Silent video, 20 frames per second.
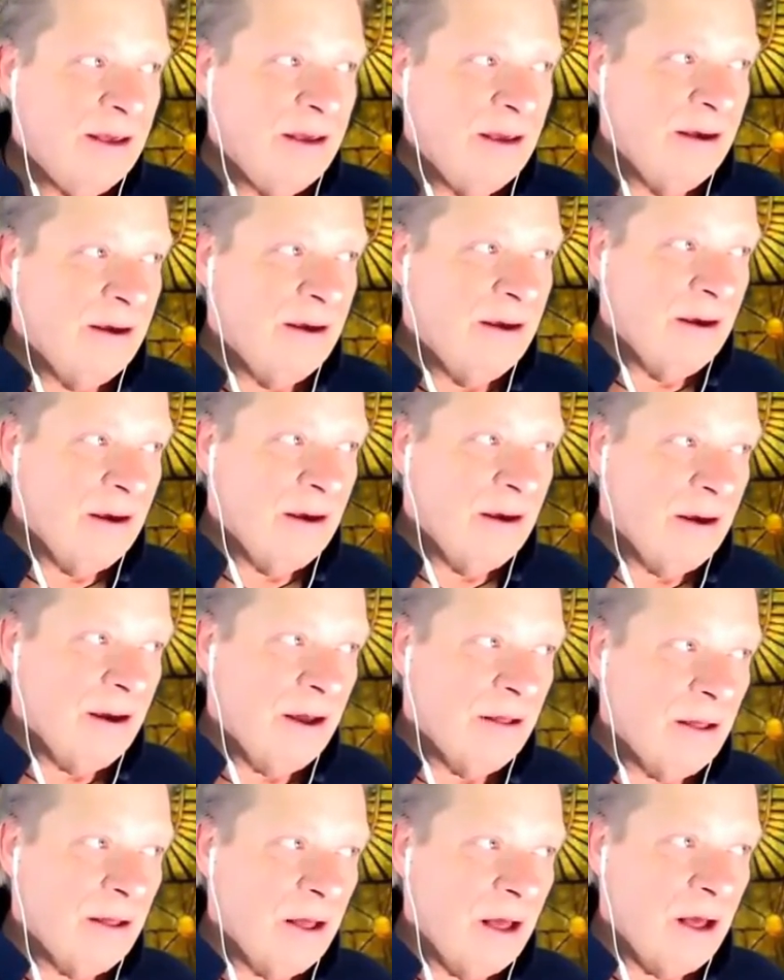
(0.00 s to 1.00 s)

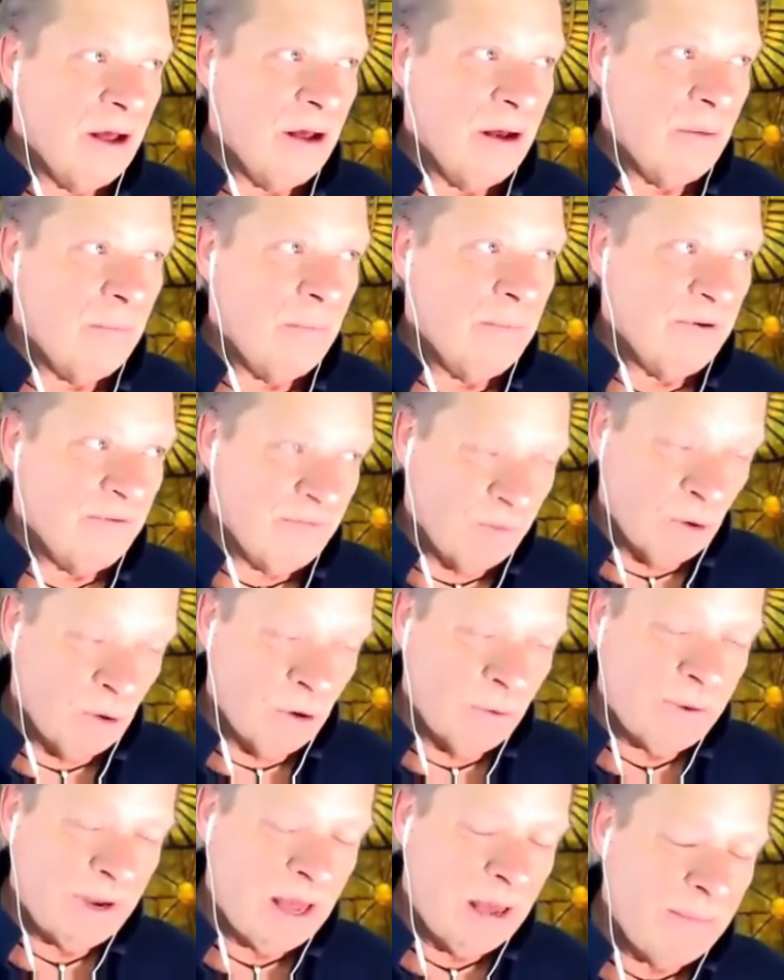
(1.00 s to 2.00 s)
a
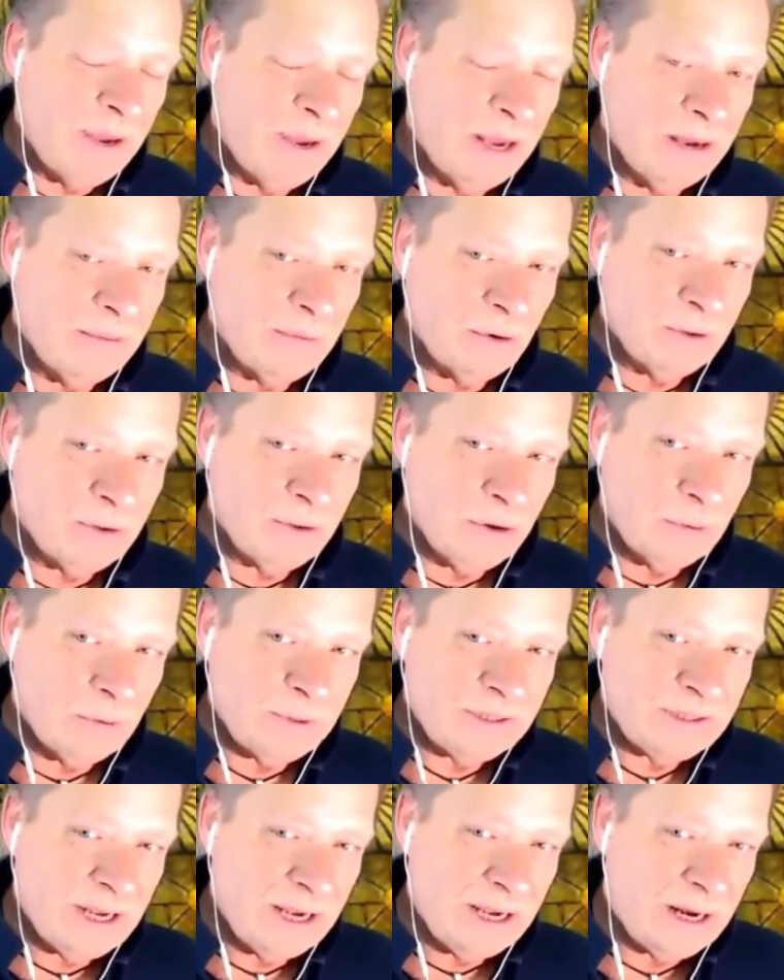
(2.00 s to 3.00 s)
before becoming a
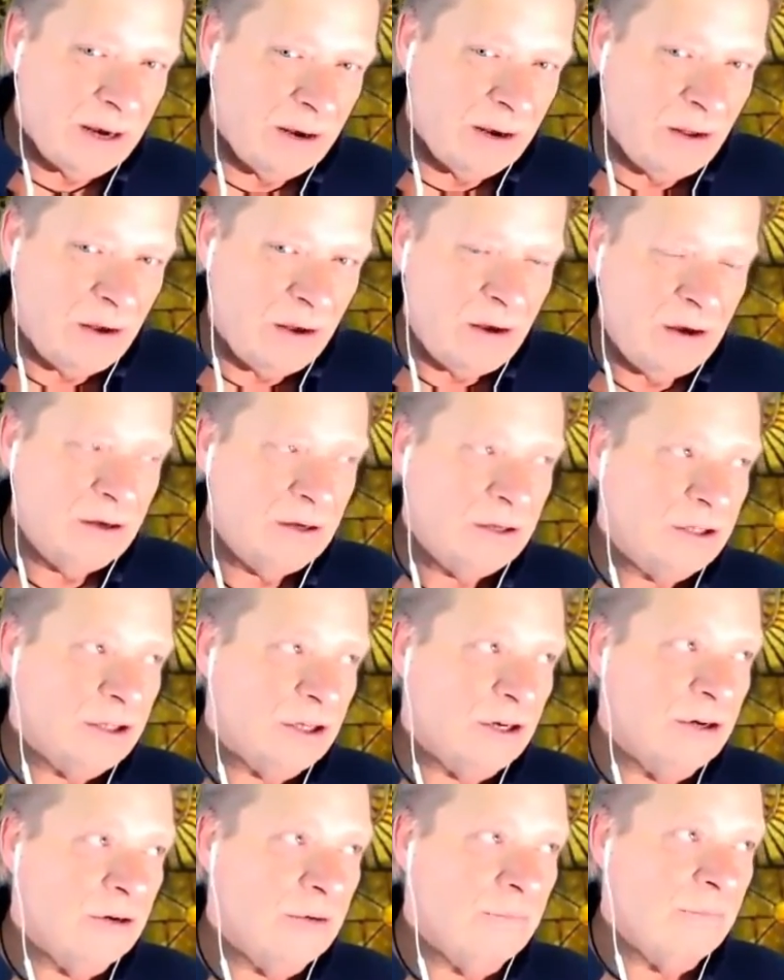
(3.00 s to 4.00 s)
hypnotherapist, I had a
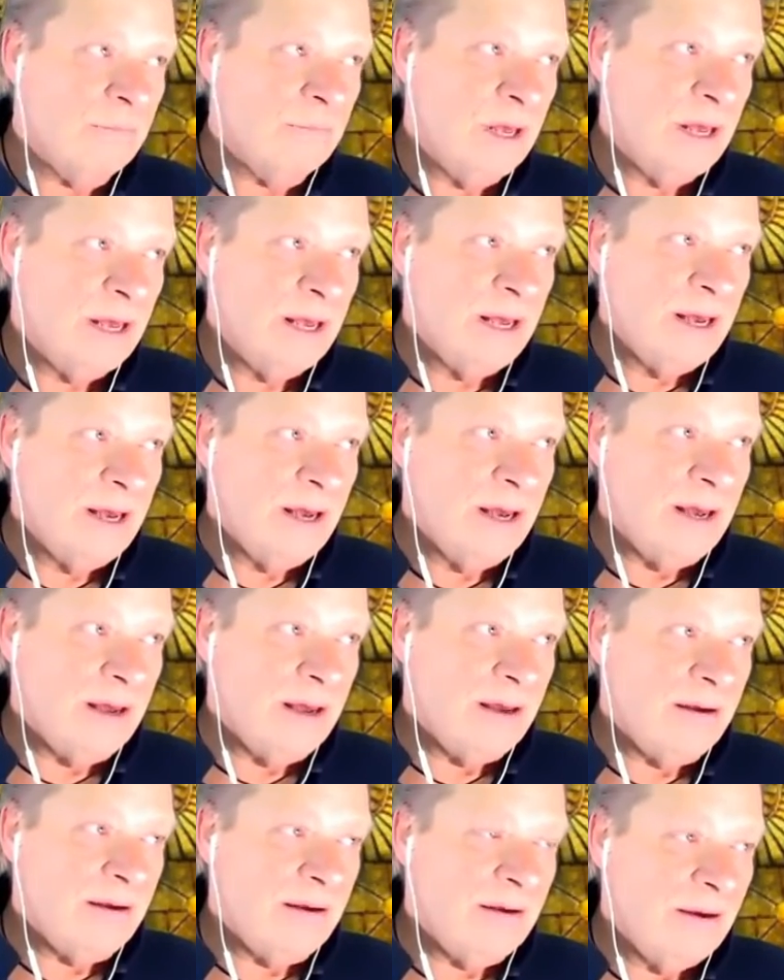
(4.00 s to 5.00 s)
long-term
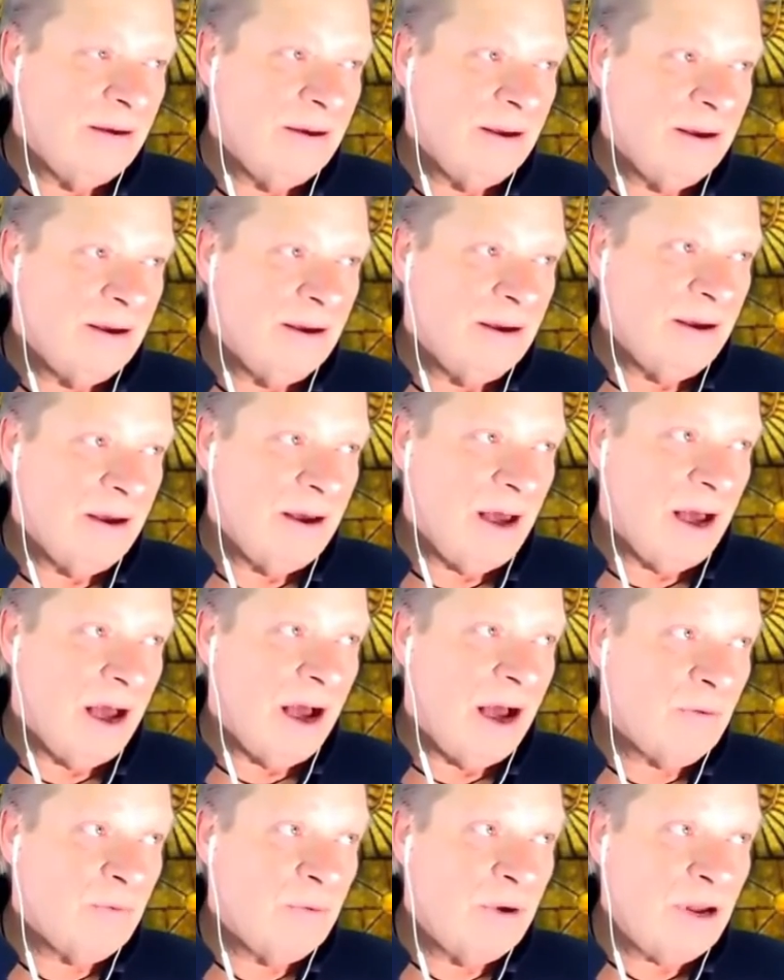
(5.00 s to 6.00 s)
uh,
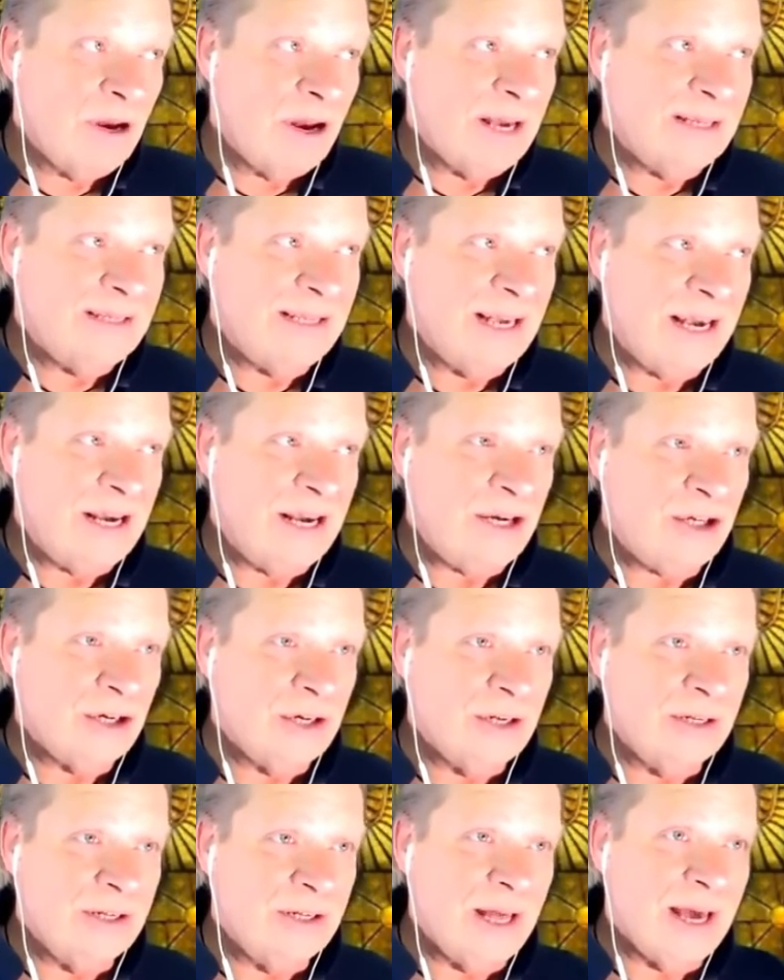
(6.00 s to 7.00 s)

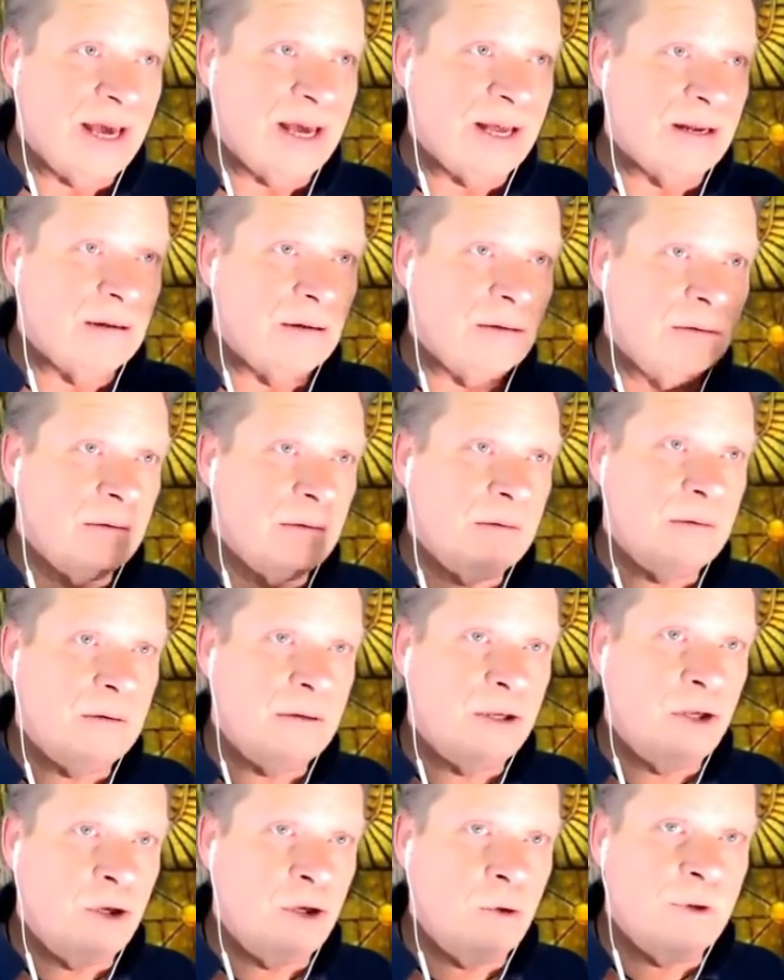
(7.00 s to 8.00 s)
realization that
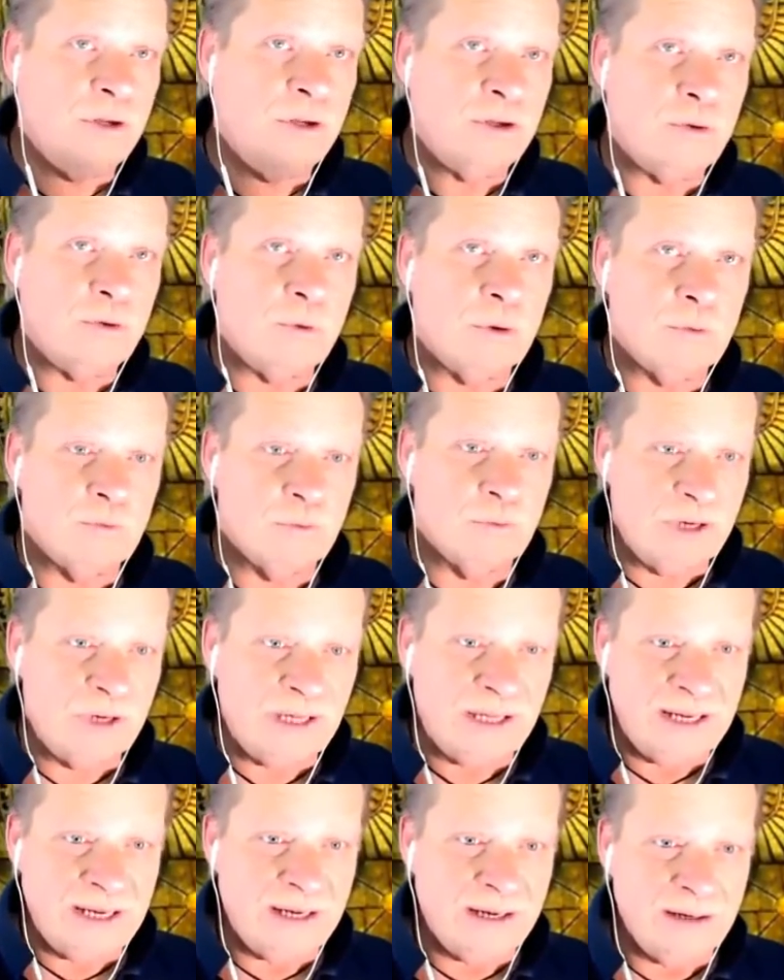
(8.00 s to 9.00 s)
humans were
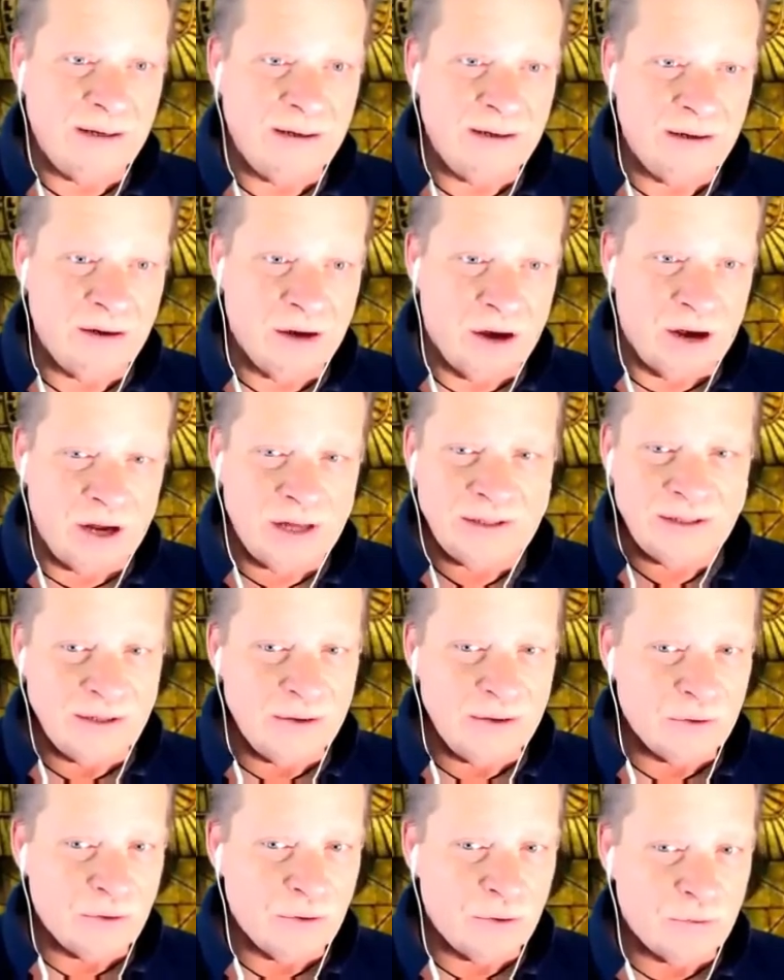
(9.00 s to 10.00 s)
really gods in
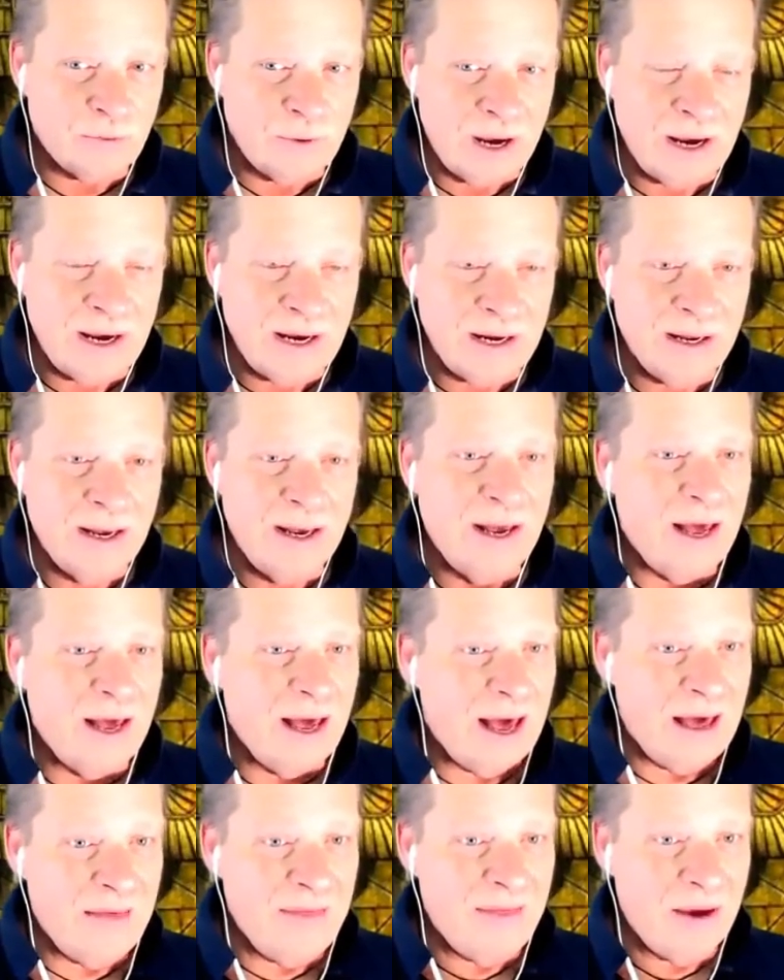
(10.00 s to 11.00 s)
their own right,
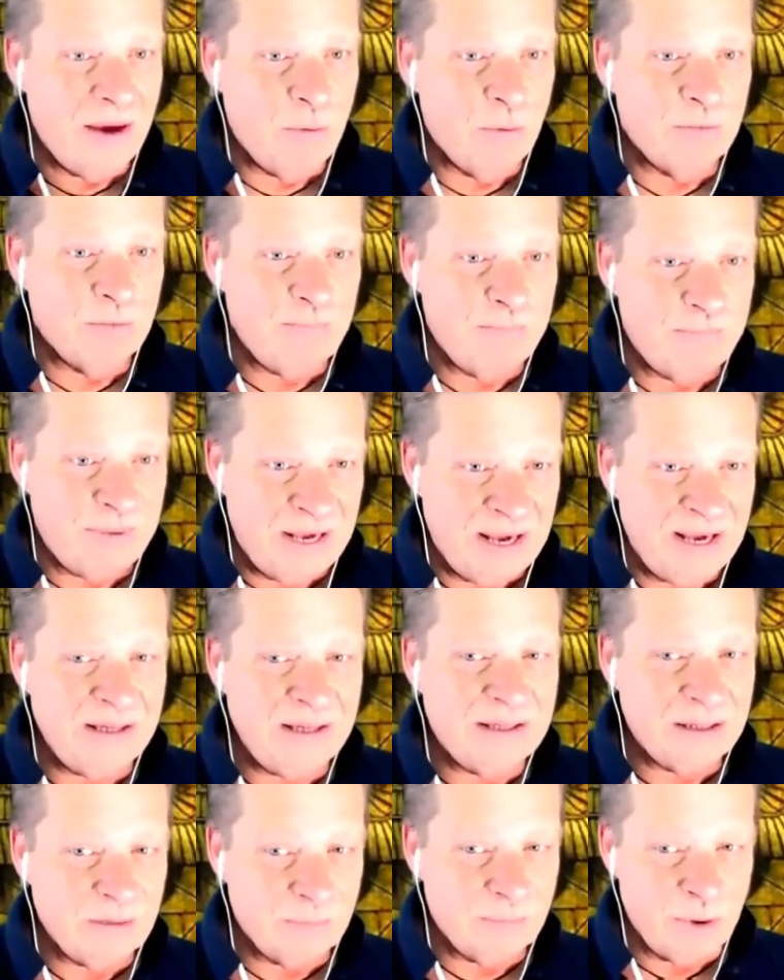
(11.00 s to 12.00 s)
and they were being
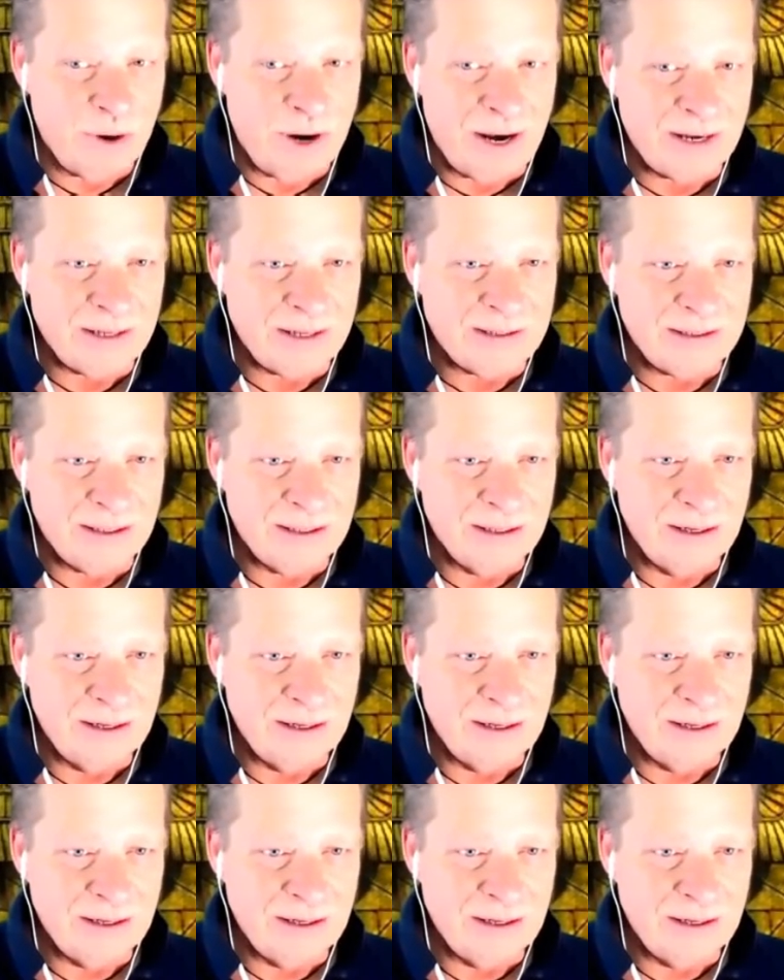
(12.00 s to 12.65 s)
suppressed.